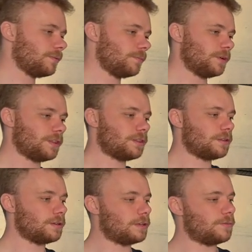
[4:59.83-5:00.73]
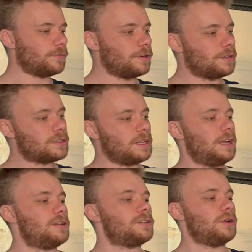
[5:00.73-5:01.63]
with different
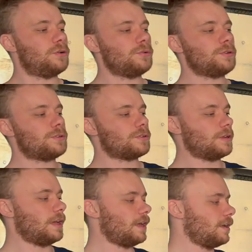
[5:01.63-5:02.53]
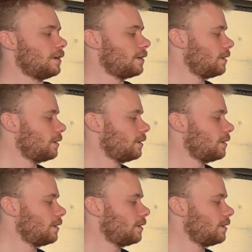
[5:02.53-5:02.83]
size holes and